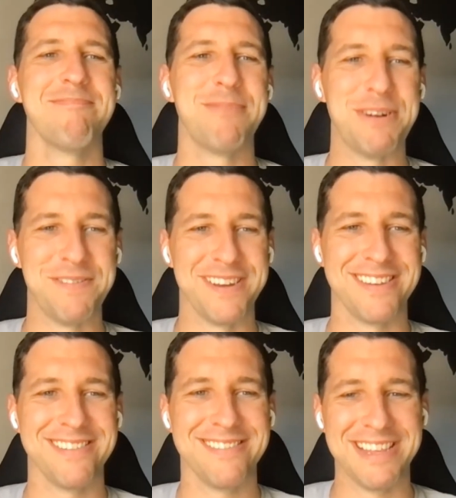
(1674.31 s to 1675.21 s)

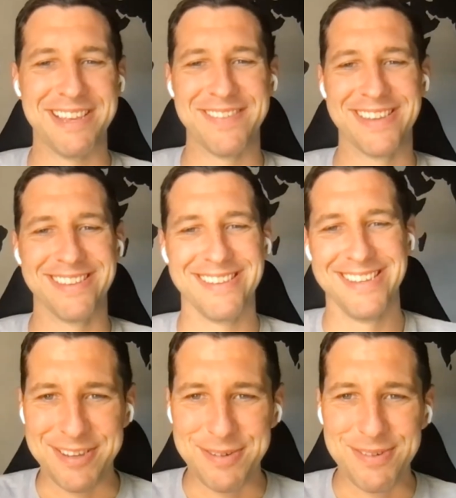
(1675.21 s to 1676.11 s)
Perfect. I love it.
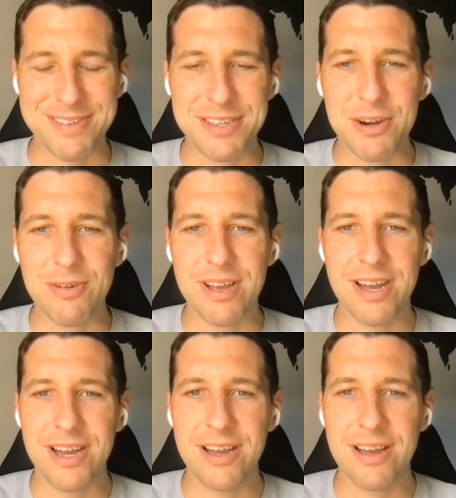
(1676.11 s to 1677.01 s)
Cool. So
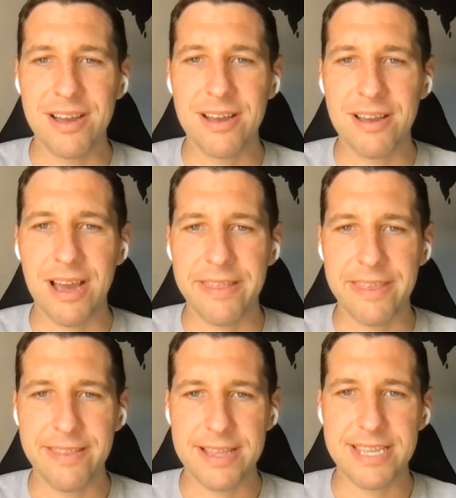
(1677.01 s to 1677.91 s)
I
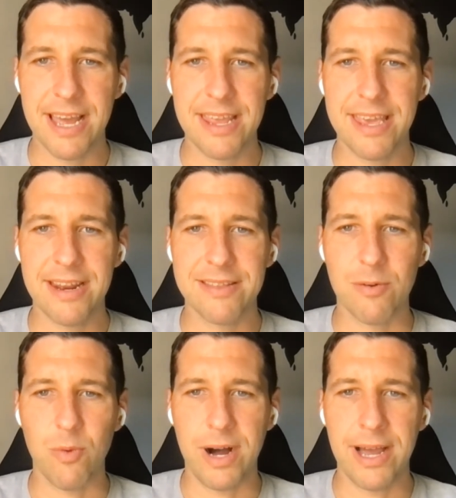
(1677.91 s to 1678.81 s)
think that's kind of it on the
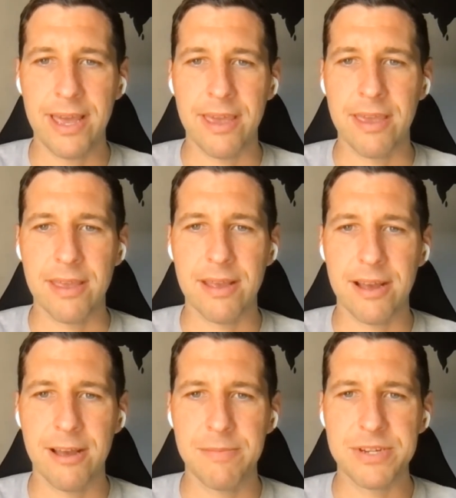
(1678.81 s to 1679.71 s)
why.
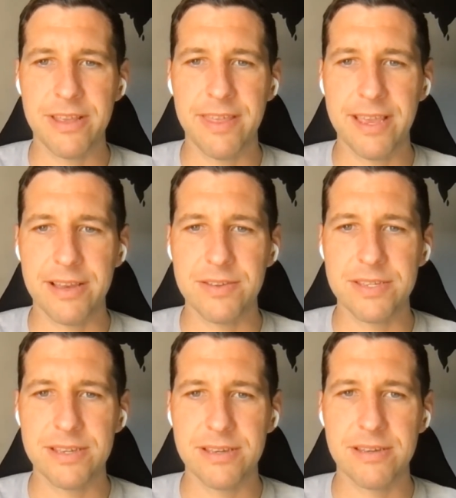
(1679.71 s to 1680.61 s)
Is there anything
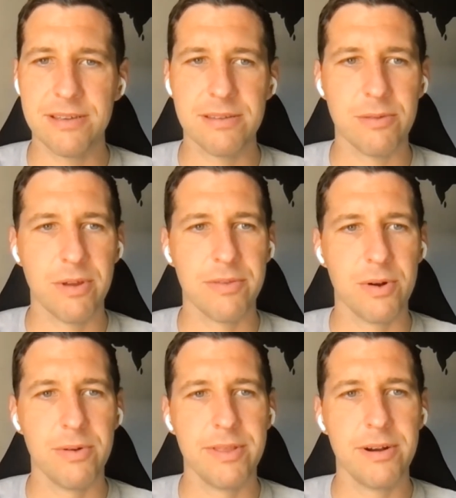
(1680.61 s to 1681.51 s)
else you want to
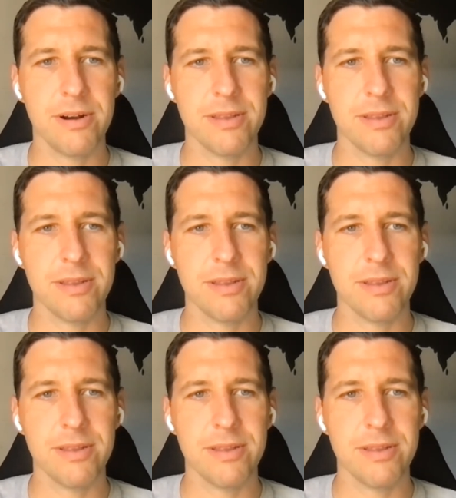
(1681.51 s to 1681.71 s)
throw in there